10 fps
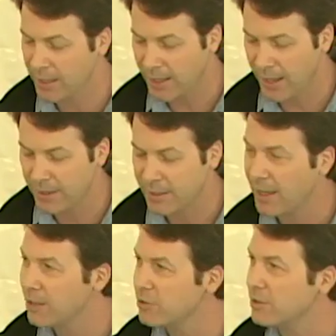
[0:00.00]

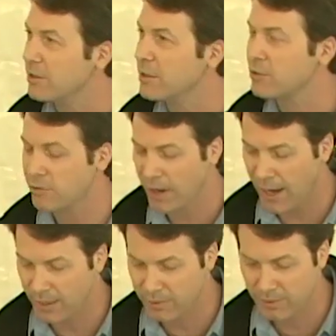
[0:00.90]
incantation, the
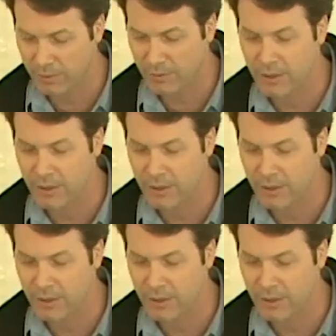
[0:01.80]
trance,